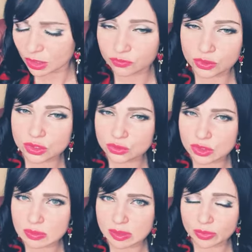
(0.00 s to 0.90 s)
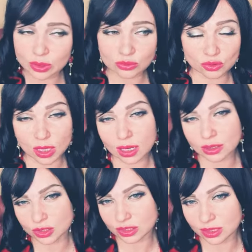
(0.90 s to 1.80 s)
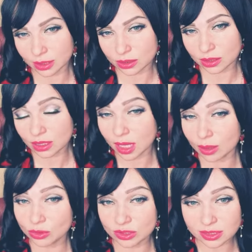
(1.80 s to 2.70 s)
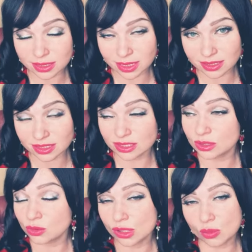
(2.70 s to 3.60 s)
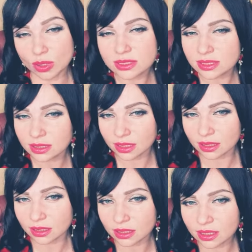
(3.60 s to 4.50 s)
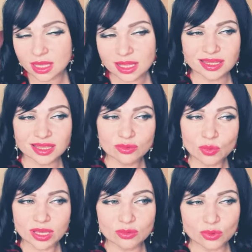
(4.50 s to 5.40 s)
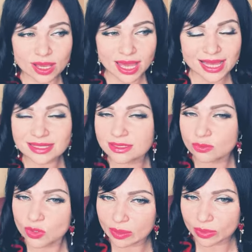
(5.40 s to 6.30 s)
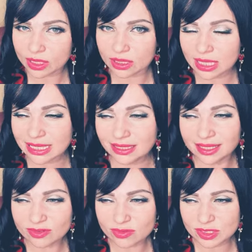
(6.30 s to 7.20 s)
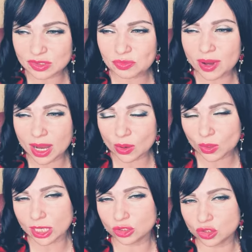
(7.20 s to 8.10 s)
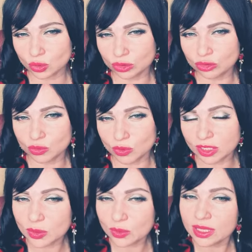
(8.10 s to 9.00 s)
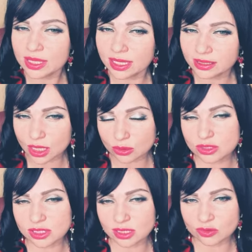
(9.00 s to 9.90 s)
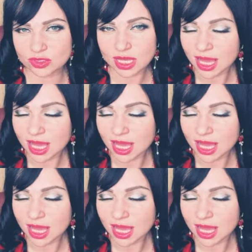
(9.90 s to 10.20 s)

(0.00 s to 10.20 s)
for those people who do not understand i'm gonna say this once again the way as women it gives us power and joy to recreate ourselves